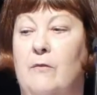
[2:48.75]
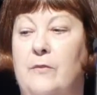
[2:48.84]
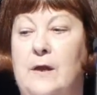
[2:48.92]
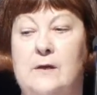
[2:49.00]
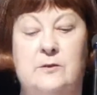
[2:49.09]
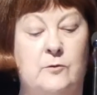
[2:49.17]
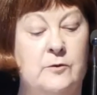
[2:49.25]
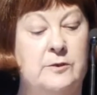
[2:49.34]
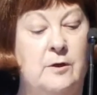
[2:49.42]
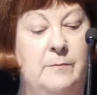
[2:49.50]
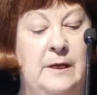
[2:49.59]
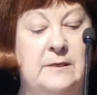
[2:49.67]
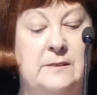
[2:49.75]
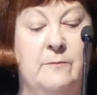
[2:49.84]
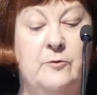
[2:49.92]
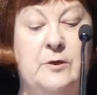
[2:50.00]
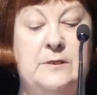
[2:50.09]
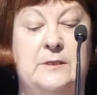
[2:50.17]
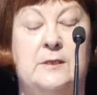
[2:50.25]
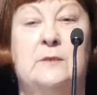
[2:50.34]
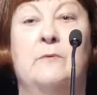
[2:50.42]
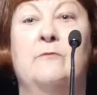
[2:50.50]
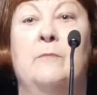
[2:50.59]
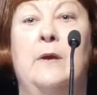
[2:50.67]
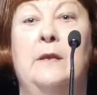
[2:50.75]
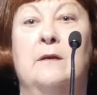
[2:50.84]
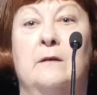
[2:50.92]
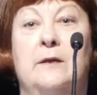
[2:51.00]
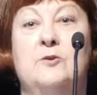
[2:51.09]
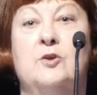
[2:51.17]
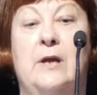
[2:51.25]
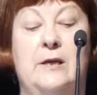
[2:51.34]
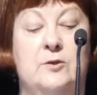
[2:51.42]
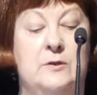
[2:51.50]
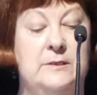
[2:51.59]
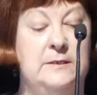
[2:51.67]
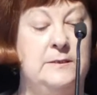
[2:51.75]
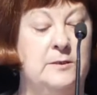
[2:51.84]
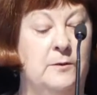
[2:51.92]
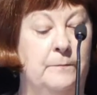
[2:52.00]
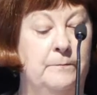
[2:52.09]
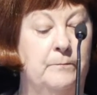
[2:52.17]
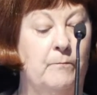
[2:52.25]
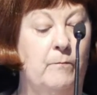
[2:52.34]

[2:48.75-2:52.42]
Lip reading: There has also been some criticism of the medical education system.